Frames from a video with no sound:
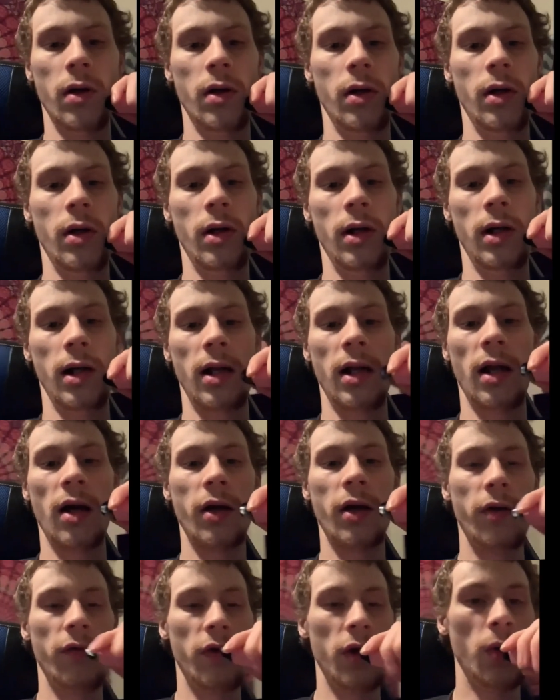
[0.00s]
and I'll
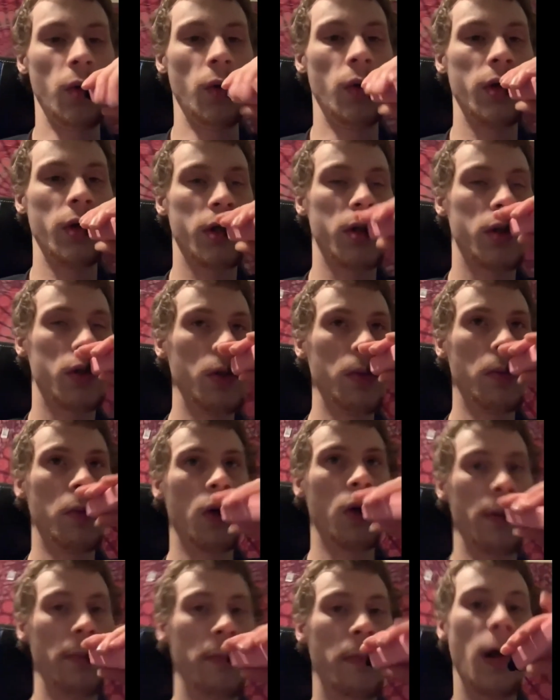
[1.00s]
give you two
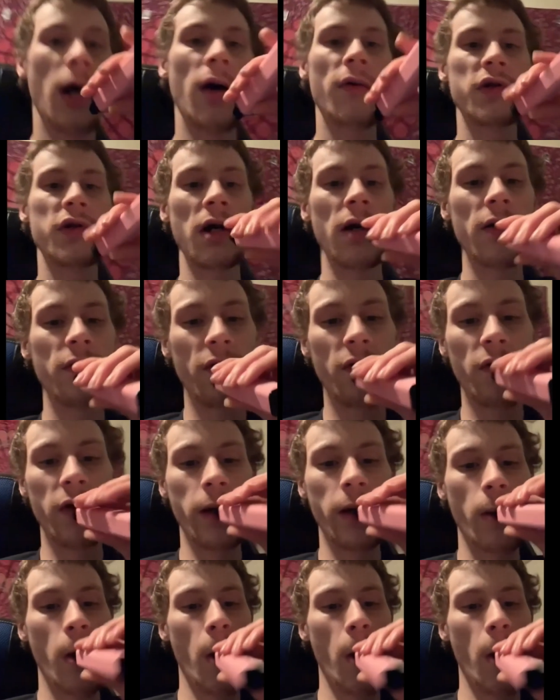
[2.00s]
more puffs off of it.